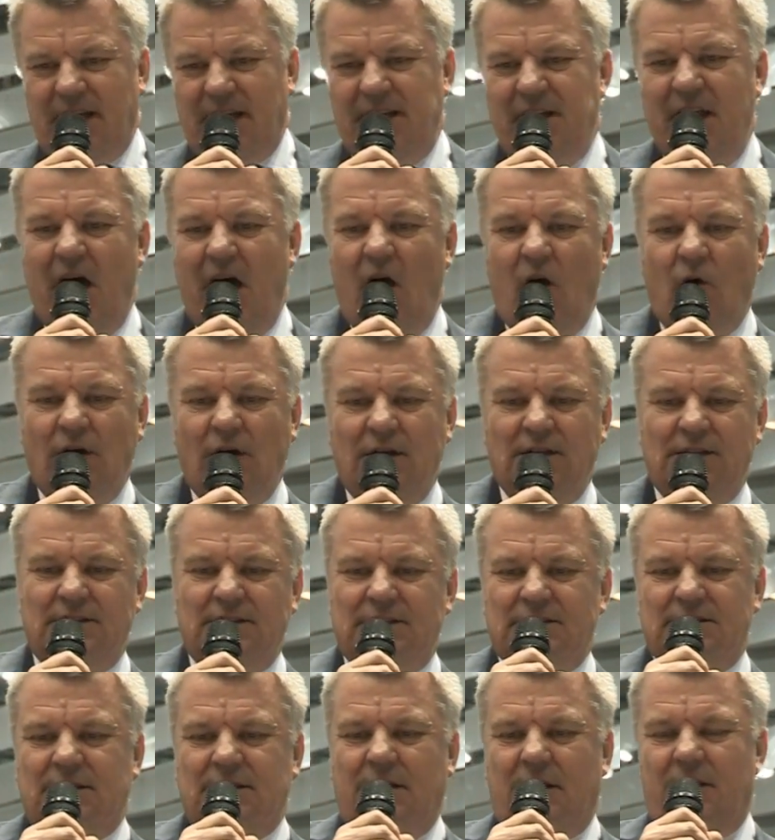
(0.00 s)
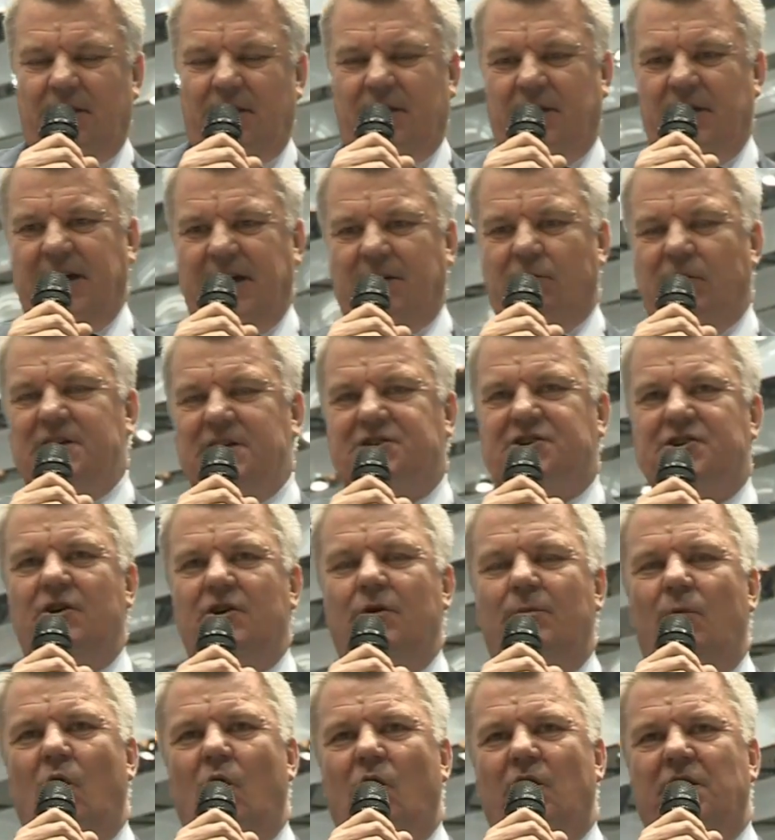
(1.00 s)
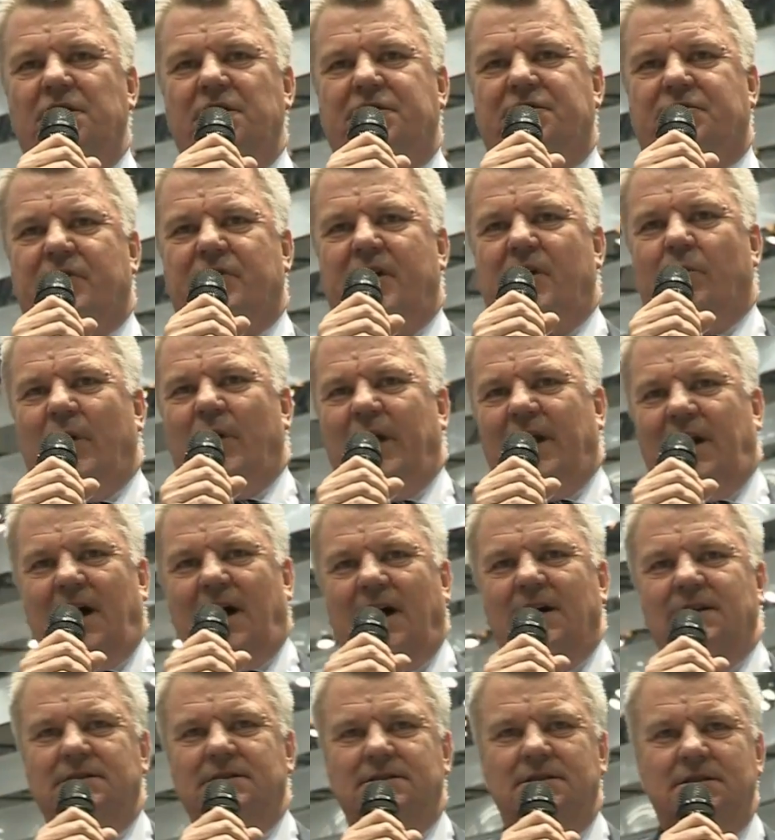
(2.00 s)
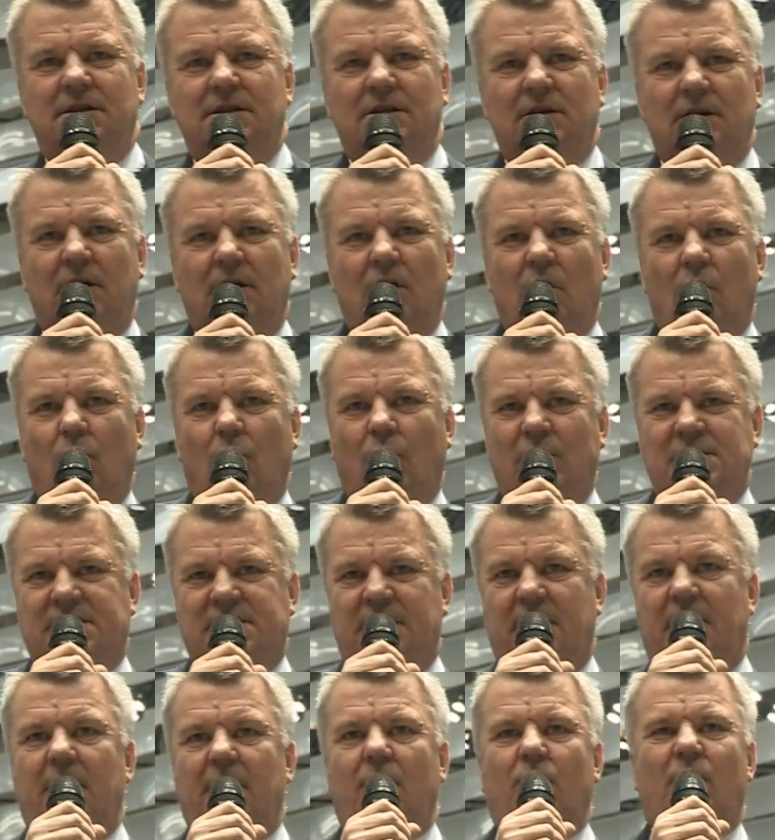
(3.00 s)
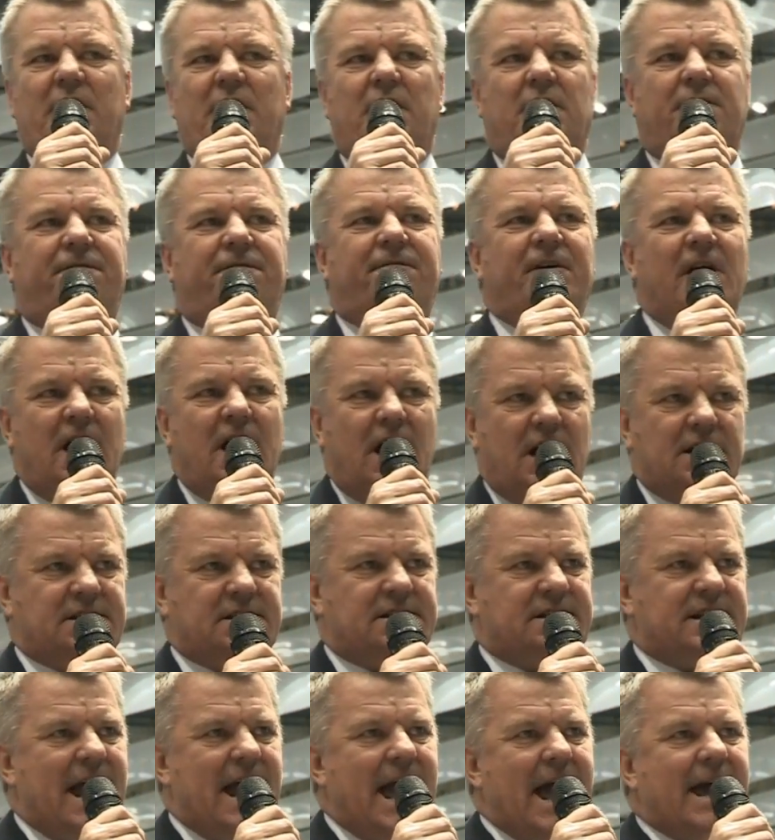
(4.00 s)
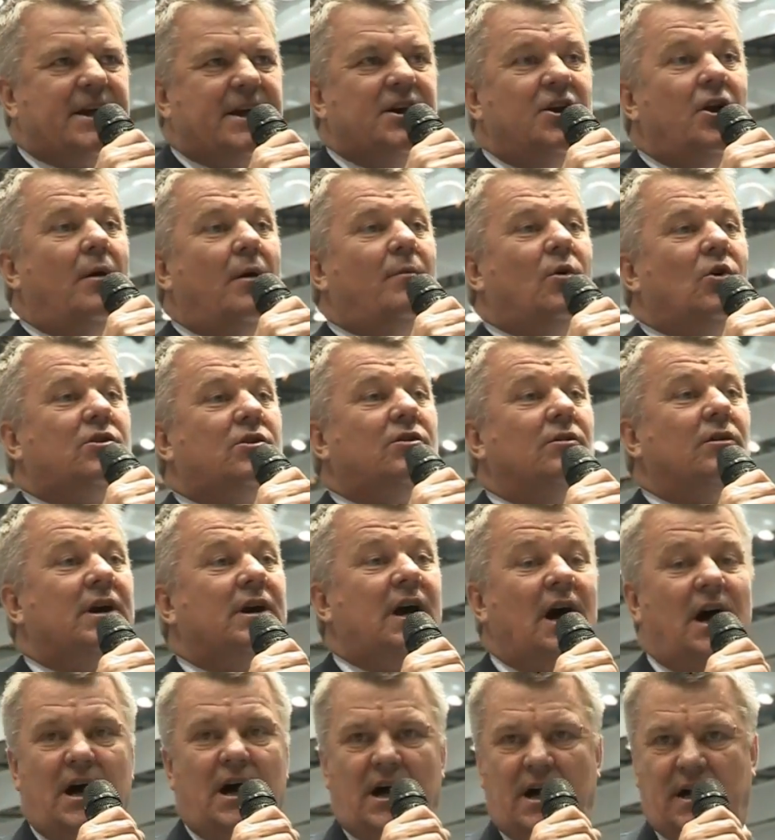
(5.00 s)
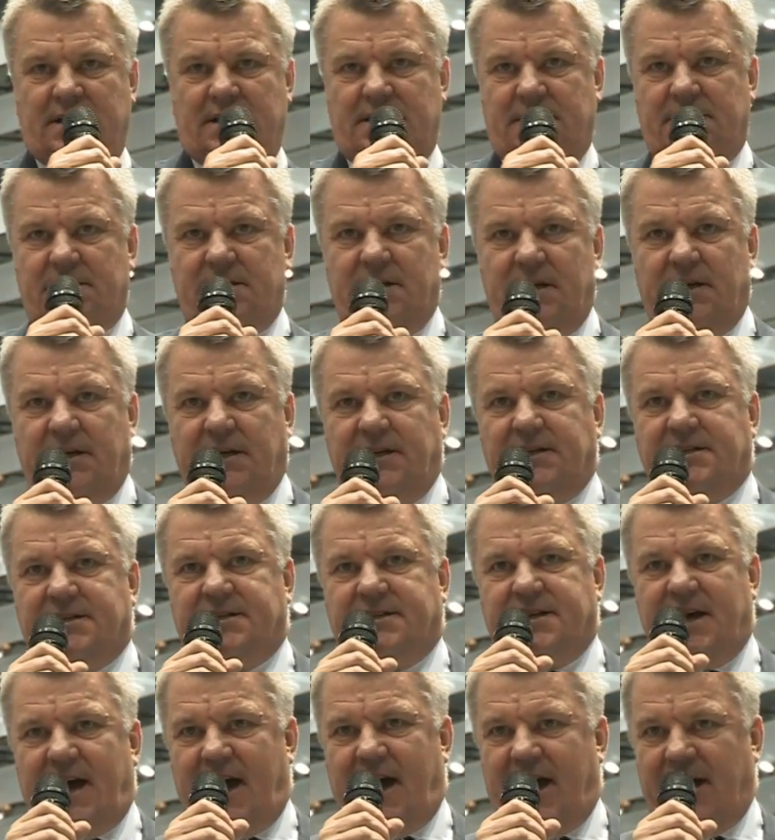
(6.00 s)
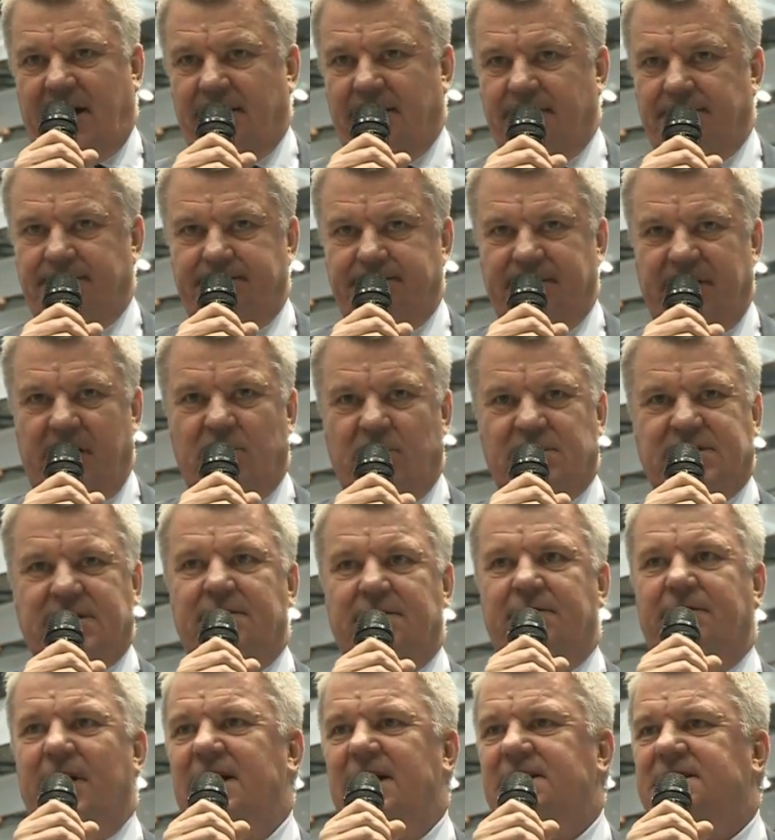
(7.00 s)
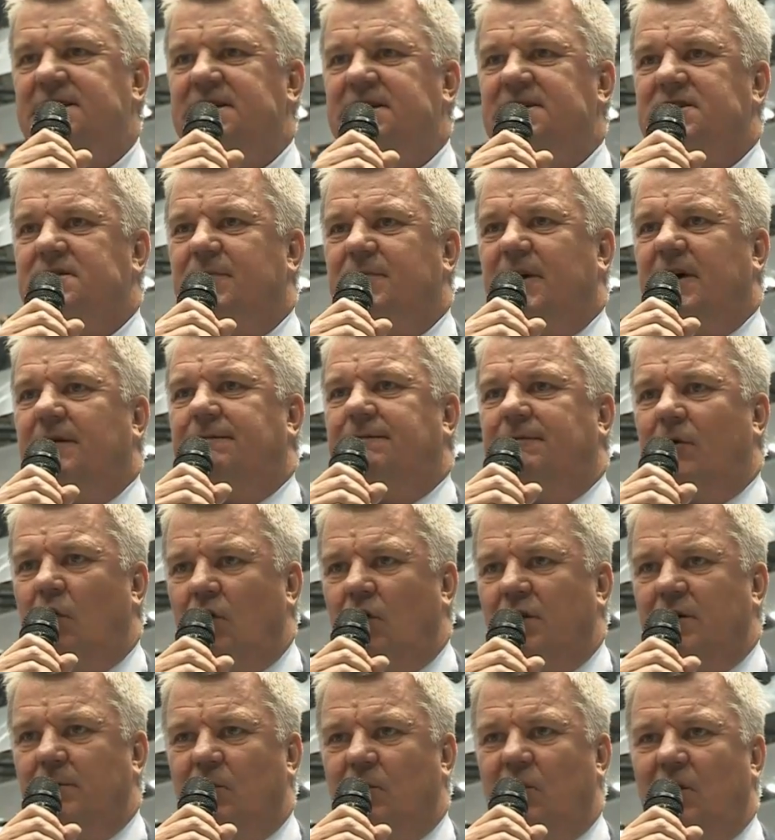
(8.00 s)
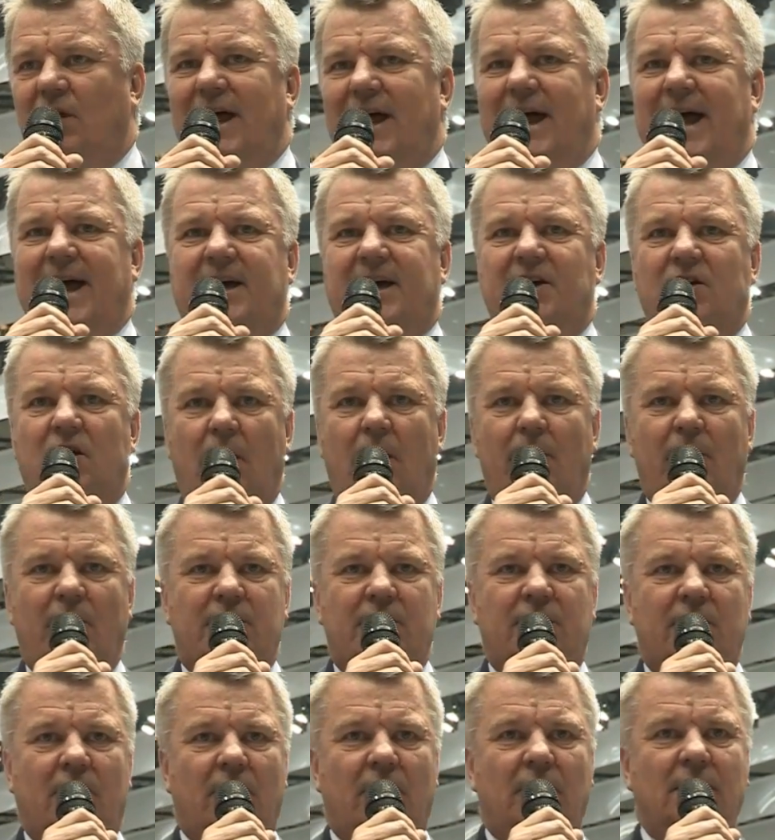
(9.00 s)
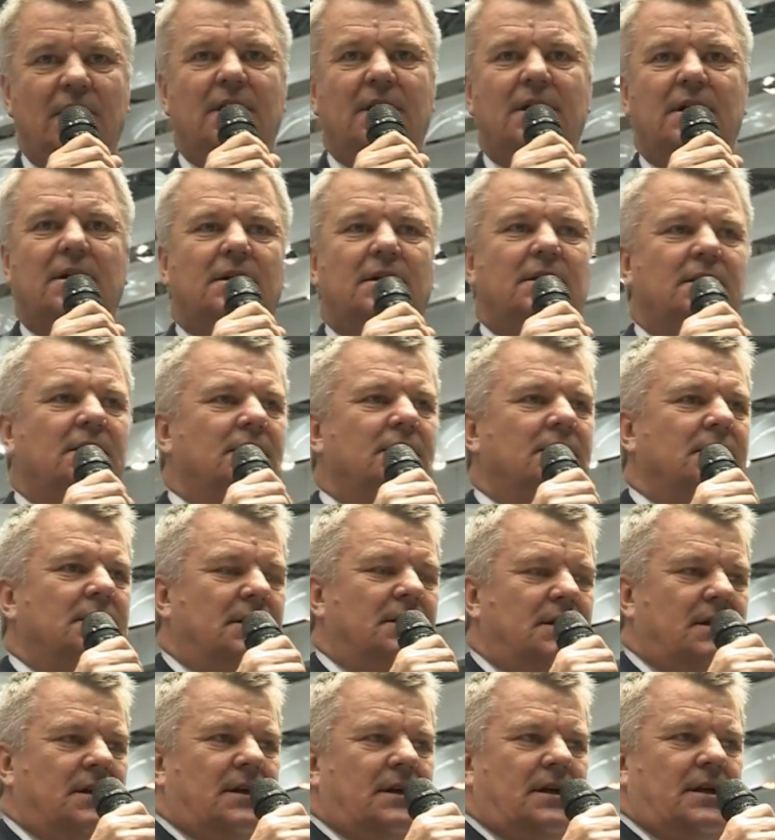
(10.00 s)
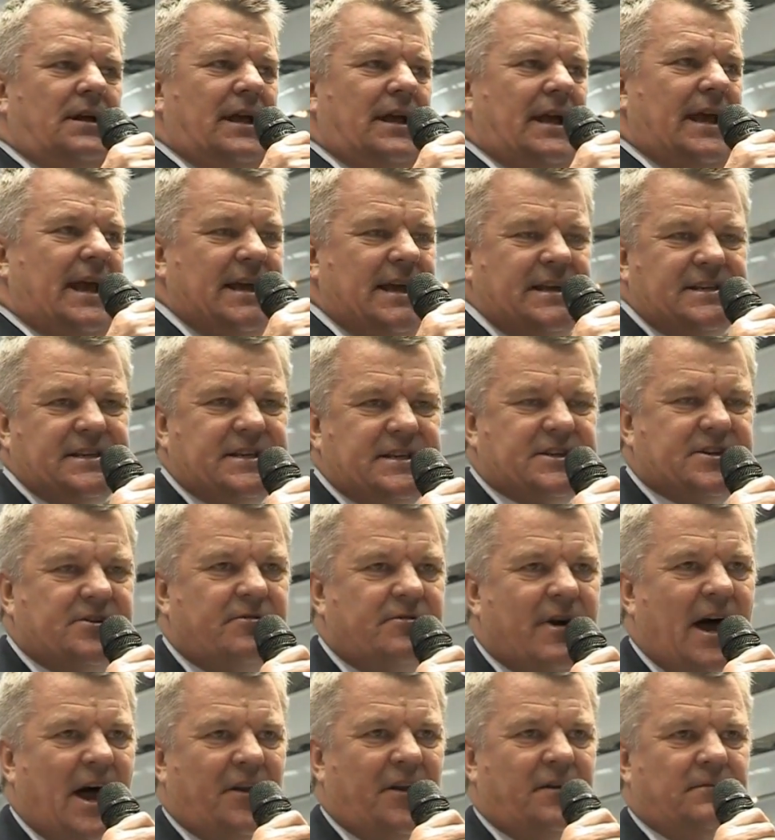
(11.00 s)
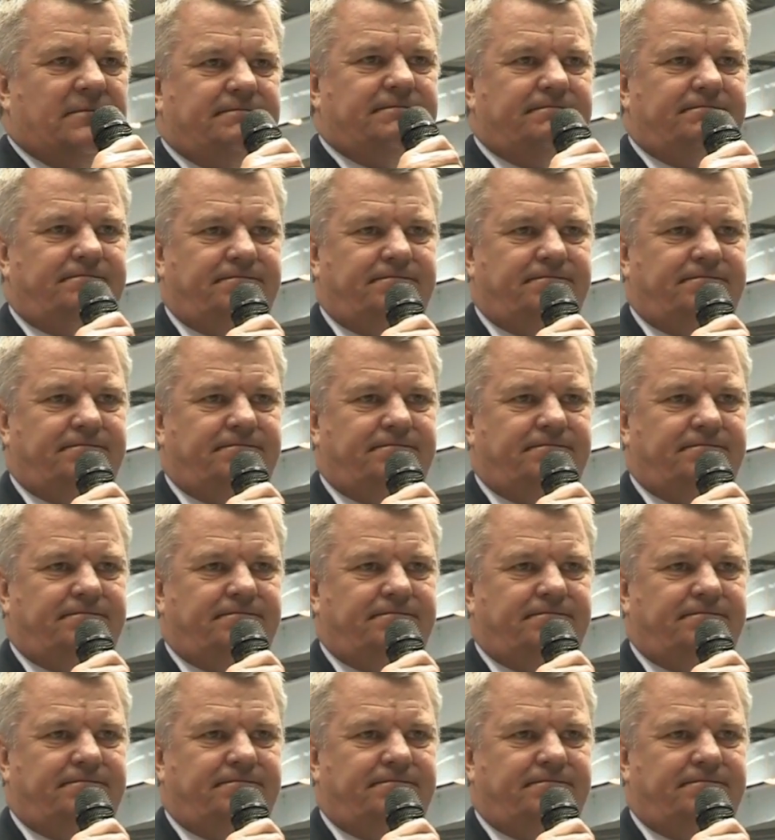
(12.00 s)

Now, the original Morgan three-wheeler was one of the first economical cars in its day. It was invented to be affordable, economical, easy to run.